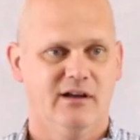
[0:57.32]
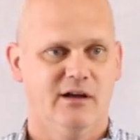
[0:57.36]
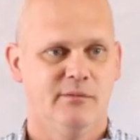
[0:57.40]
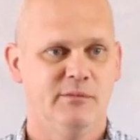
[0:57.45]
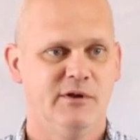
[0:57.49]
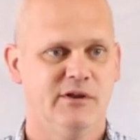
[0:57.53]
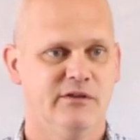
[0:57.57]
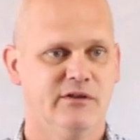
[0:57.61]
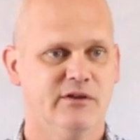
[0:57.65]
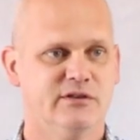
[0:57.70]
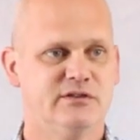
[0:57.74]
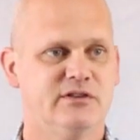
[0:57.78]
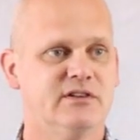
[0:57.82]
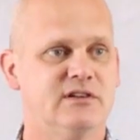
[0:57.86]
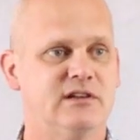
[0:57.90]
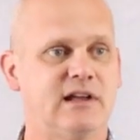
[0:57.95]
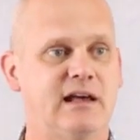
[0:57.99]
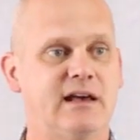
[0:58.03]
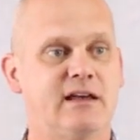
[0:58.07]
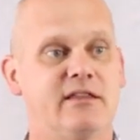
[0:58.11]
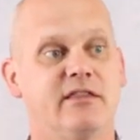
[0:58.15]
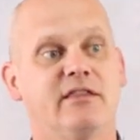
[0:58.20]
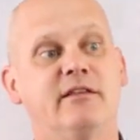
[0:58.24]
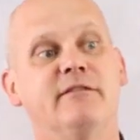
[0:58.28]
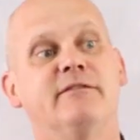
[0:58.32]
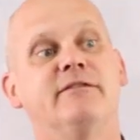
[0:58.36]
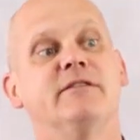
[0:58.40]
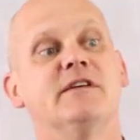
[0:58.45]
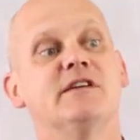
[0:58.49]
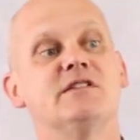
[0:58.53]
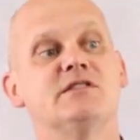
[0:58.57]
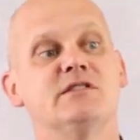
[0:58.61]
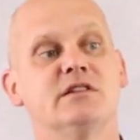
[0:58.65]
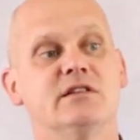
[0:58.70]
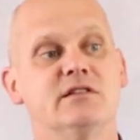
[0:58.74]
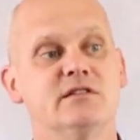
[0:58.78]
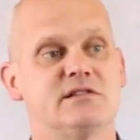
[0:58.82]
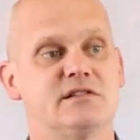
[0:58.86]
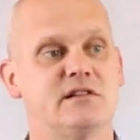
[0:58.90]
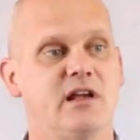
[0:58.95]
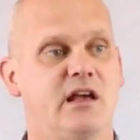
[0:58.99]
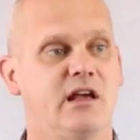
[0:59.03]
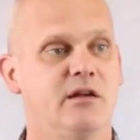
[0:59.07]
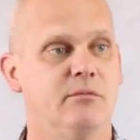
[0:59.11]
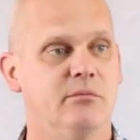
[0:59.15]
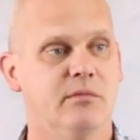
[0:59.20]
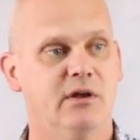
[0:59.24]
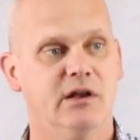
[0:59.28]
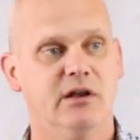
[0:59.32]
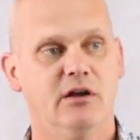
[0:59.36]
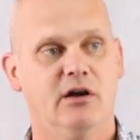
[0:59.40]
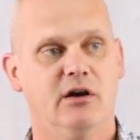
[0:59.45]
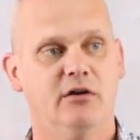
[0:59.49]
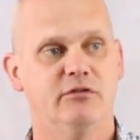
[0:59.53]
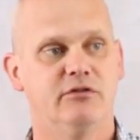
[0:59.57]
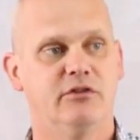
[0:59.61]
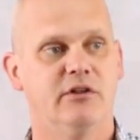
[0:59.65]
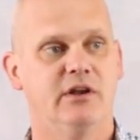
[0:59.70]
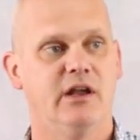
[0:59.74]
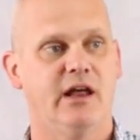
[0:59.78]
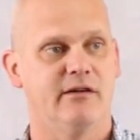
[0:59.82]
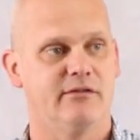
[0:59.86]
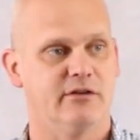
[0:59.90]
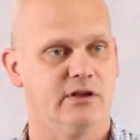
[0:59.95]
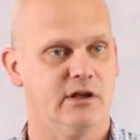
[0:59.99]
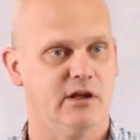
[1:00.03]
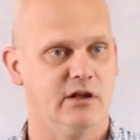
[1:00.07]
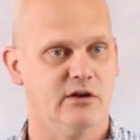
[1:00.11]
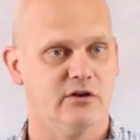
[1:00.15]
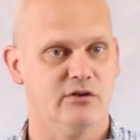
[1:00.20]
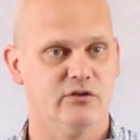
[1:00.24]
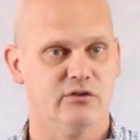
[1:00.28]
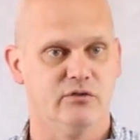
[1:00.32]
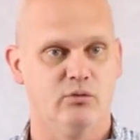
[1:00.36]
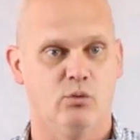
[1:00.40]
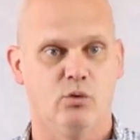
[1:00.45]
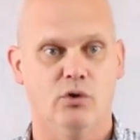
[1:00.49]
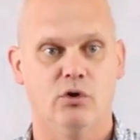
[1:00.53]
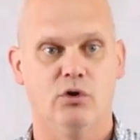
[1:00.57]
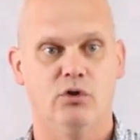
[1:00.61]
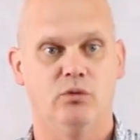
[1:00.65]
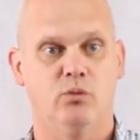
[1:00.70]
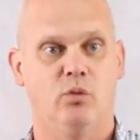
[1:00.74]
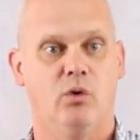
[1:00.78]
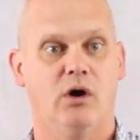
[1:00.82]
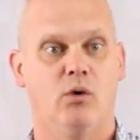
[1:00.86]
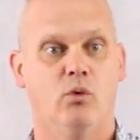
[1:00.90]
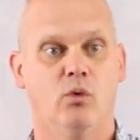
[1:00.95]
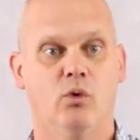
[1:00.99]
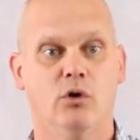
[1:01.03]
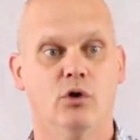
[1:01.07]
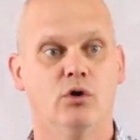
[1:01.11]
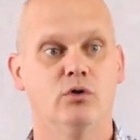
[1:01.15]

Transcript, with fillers: I mean, this is like the vision statement of the navigators worldwide.